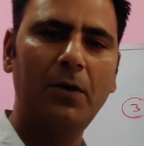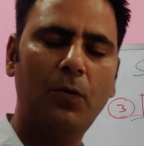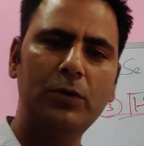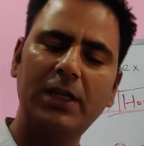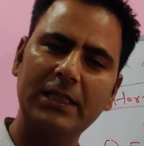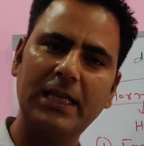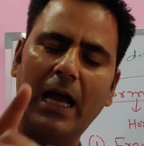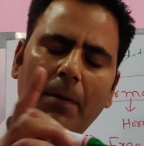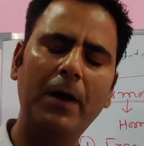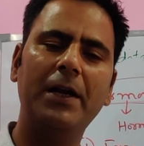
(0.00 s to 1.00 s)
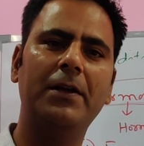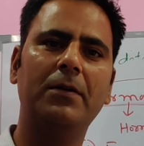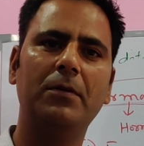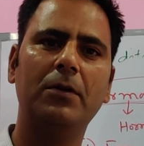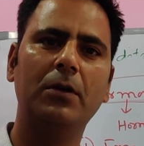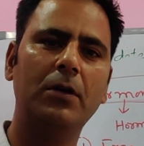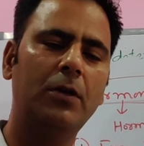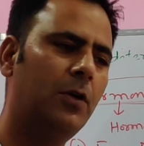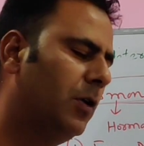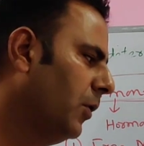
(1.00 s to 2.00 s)
What has happened?
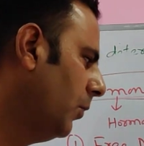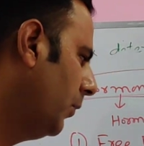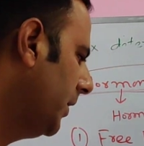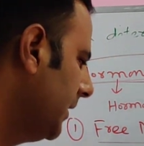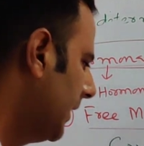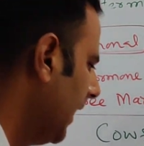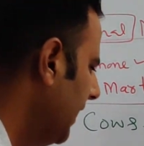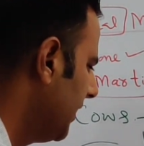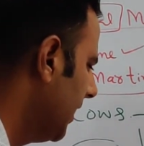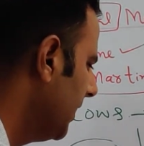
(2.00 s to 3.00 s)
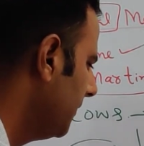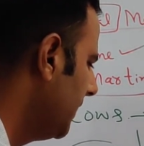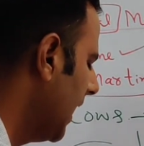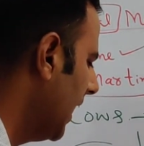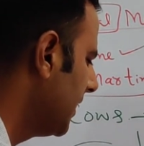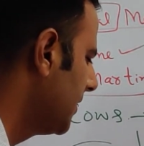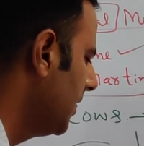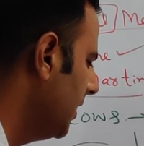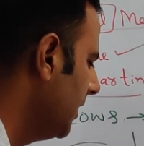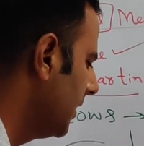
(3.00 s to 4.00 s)
What are the conditions which has
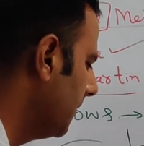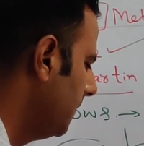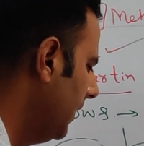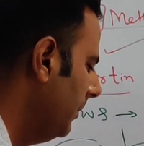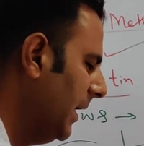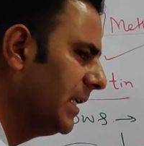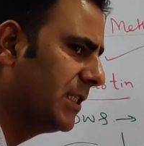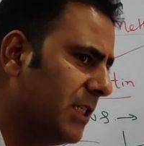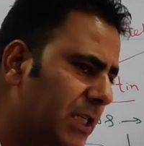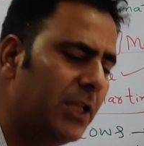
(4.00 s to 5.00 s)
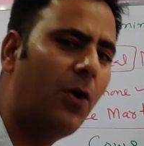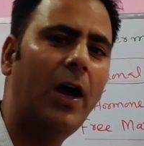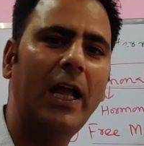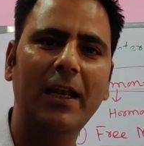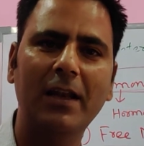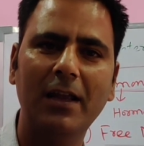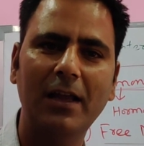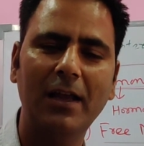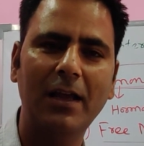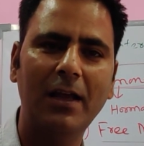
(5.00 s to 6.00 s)
turned the female sterile?
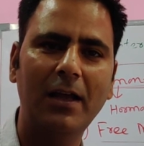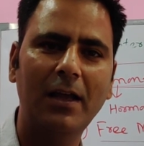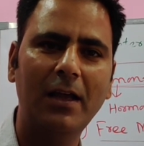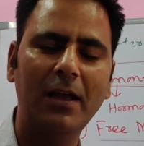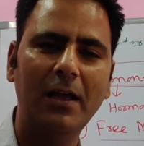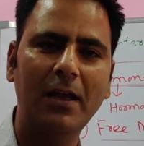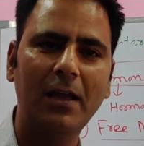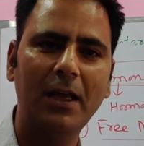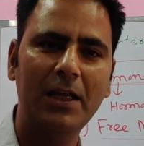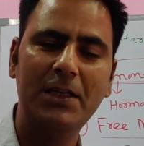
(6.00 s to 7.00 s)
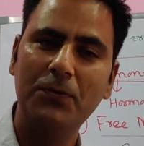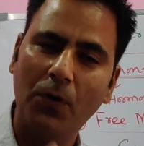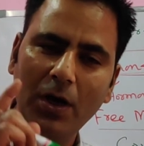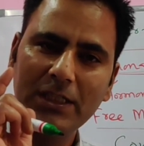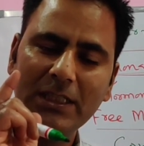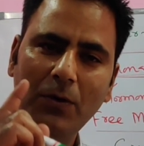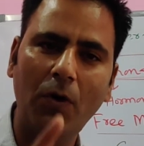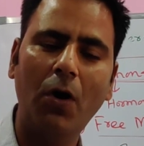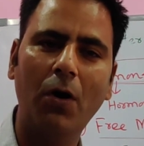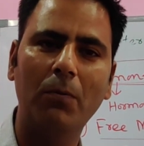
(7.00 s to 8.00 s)
It was in the
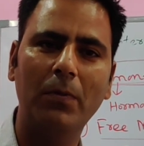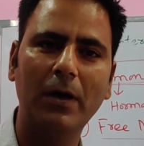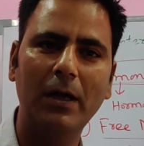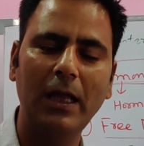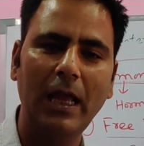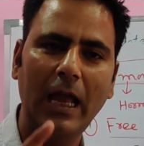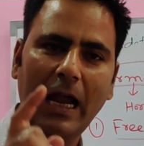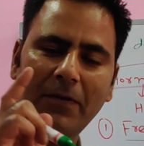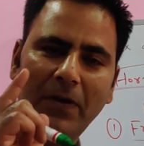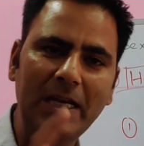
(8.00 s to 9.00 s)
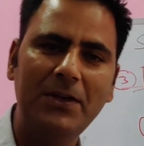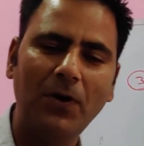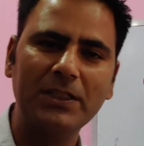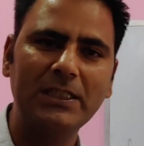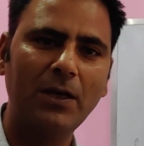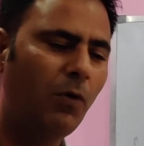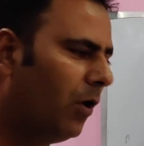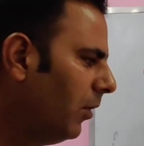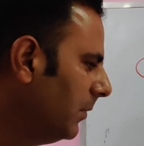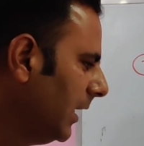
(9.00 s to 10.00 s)
womb, and when it was in the
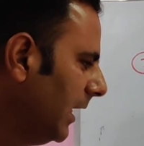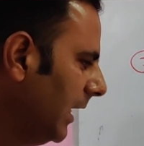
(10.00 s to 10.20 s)
womb,